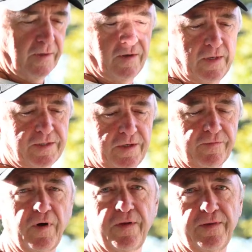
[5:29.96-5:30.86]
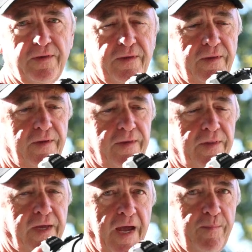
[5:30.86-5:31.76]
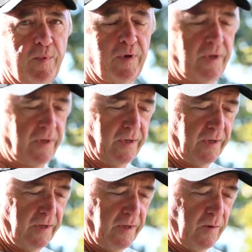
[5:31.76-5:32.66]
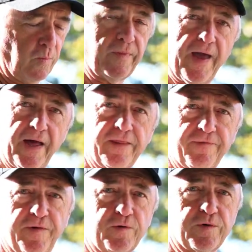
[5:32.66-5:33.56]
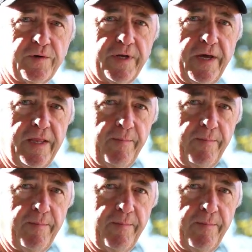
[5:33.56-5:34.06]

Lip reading: Right, so I've got the camera without the filter in it at the